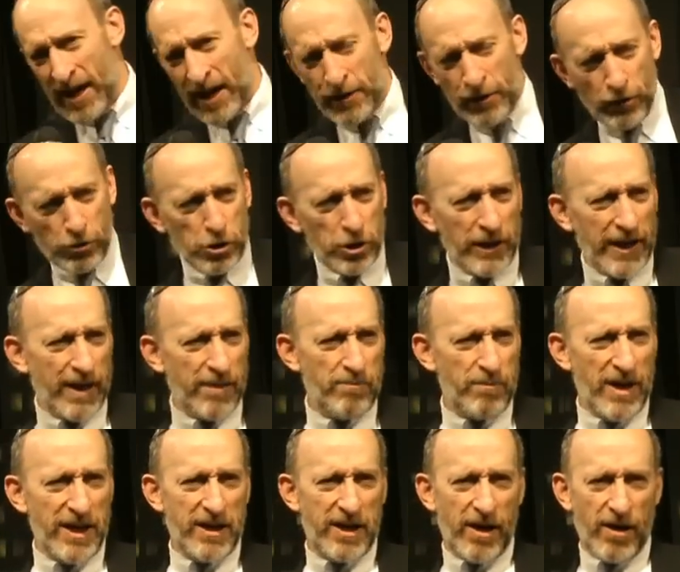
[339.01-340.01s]
and usually
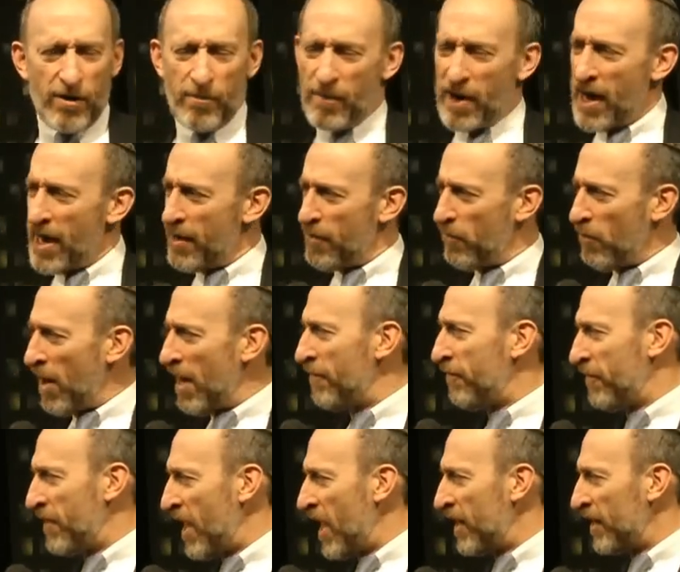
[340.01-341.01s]
in mid-year, my
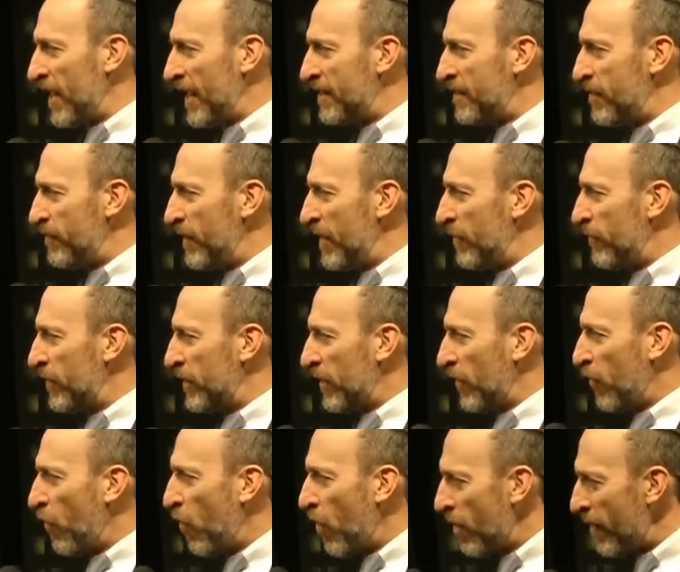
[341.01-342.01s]
wife and I like to meet with
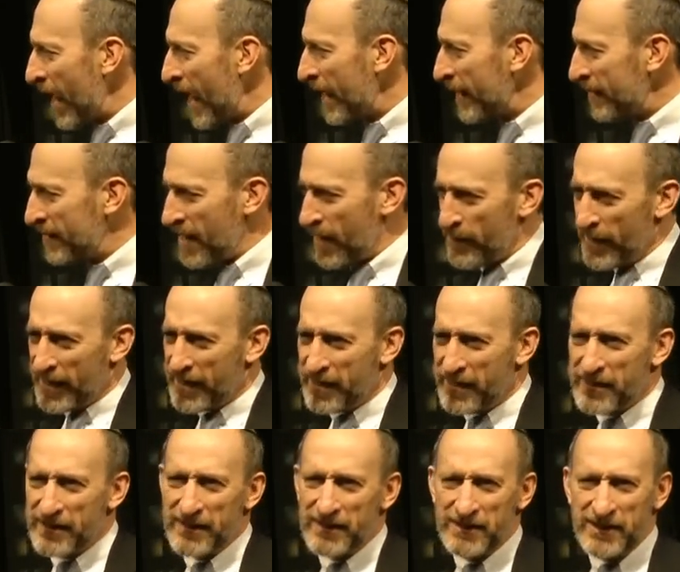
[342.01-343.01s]
the core academic
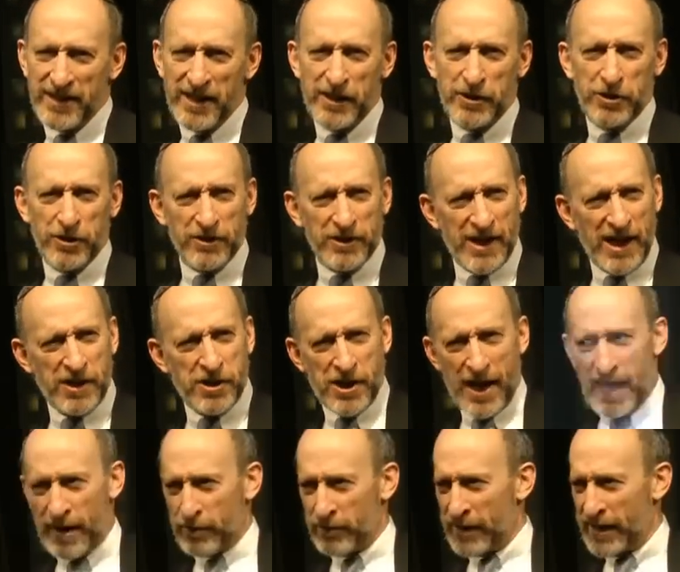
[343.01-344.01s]
teachers that
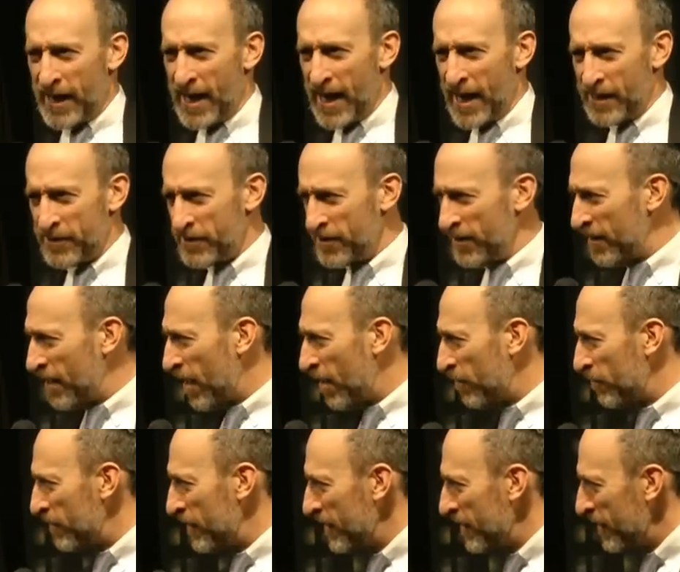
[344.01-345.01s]
Jacqueline has. You
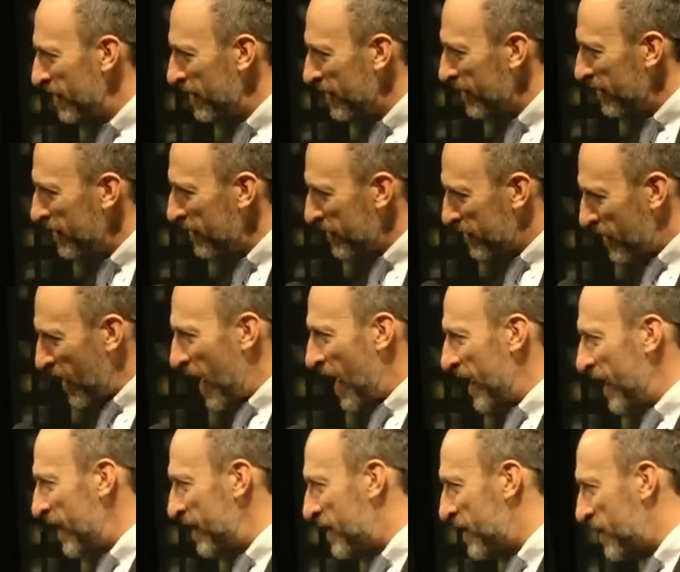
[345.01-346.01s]
know,
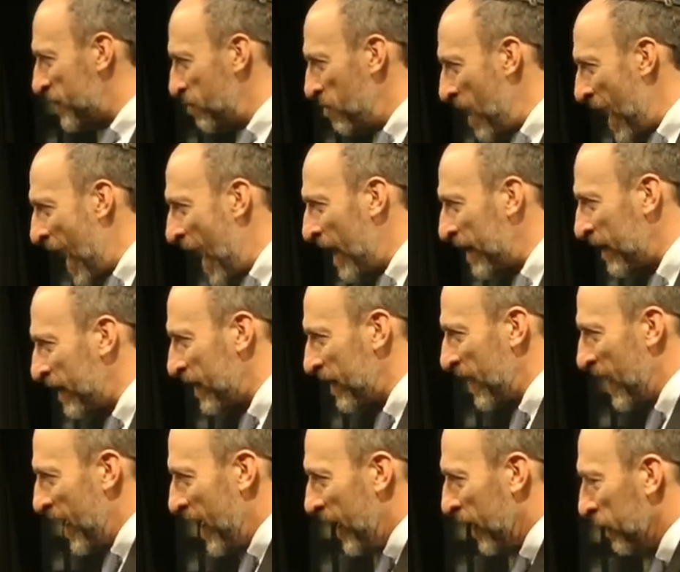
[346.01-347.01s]
science, math,
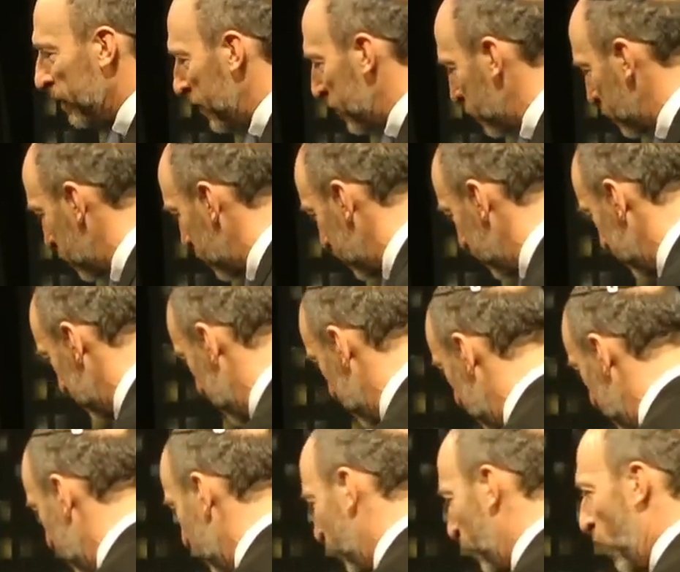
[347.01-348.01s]
English,
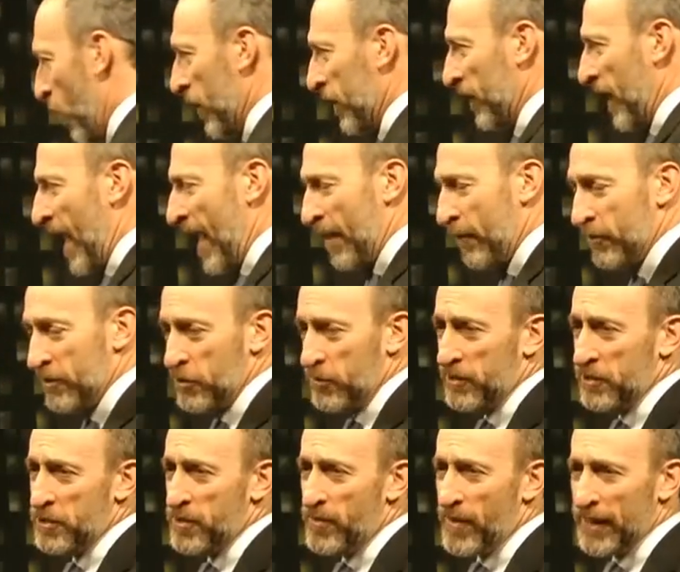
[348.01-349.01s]
foreign language,
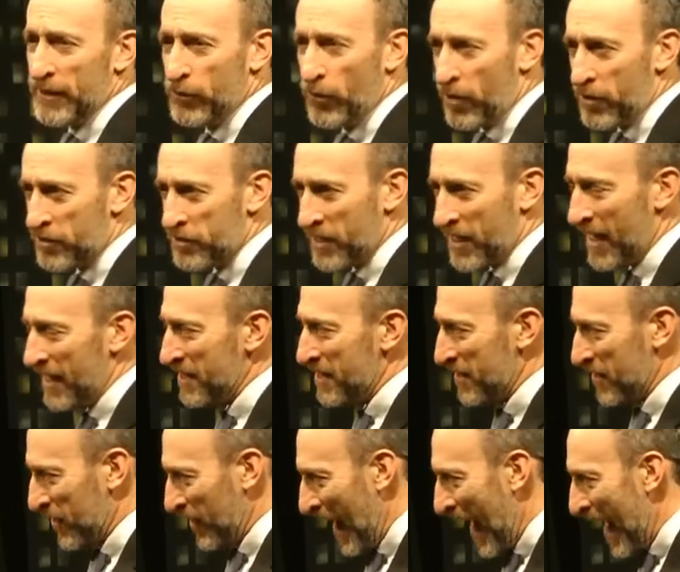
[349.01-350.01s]
which in my daughter's case
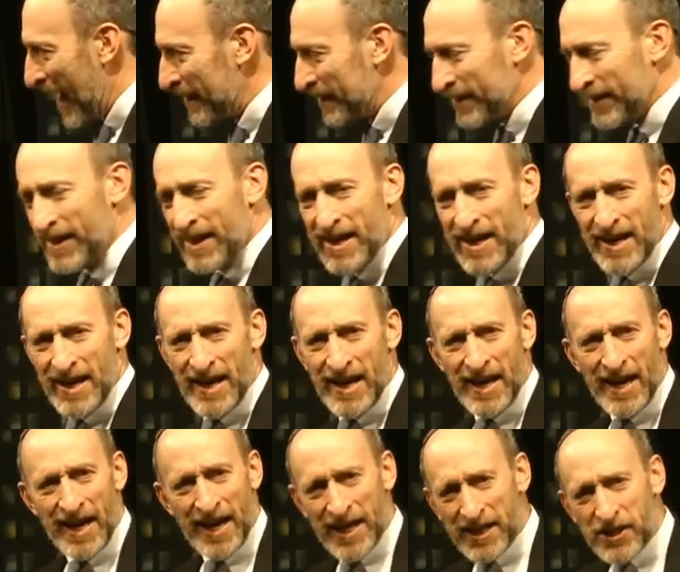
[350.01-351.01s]
is Latin,
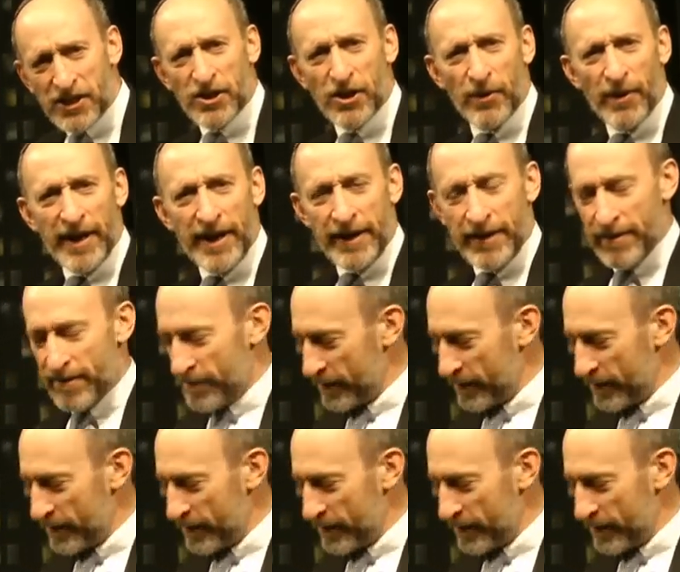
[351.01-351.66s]
history.